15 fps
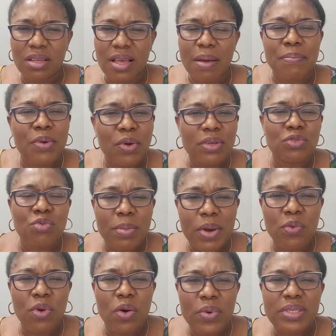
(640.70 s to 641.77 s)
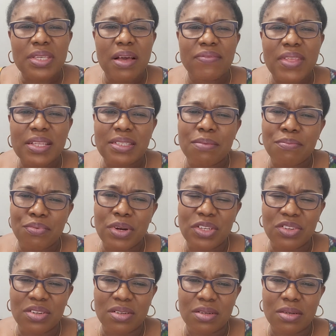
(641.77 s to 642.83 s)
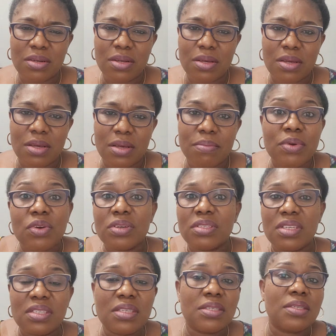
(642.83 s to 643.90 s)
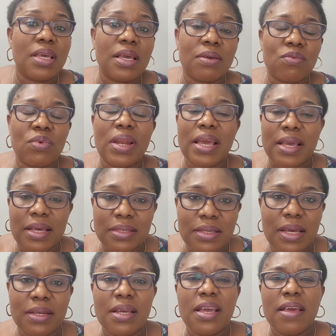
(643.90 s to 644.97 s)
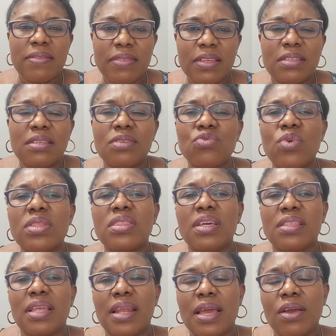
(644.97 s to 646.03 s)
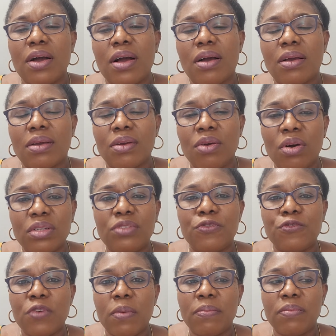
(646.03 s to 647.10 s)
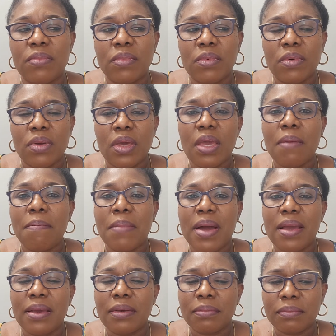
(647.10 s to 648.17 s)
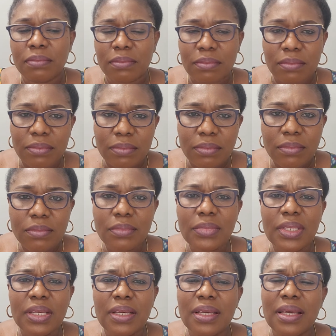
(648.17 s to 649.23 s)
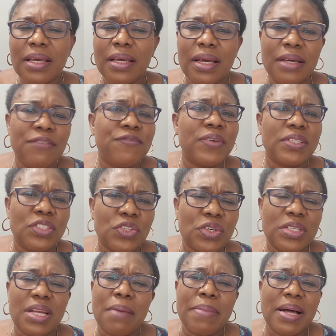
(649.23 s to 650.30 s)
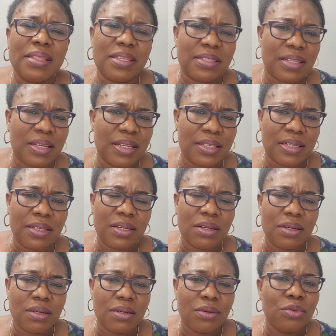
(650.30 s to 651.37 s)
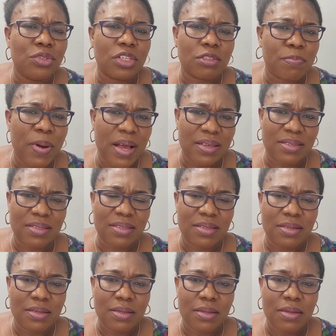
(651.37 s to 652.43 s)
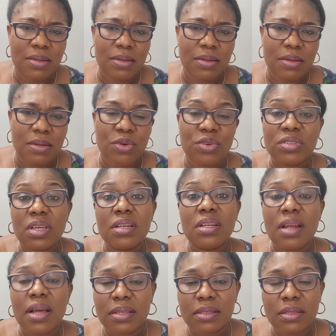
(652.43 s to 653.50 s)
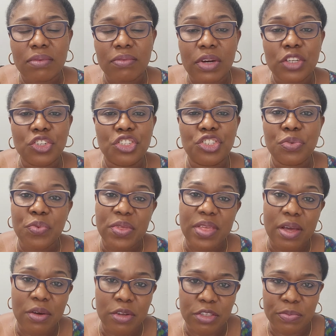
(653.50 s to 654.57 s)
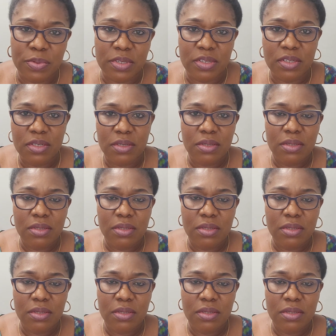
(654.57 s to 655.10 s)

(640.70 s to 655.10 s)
Because women will always have that impression. Because this is, like I said, this is one thing that I got from in my investigation about this lady who just passed concerning her relationship with her husband.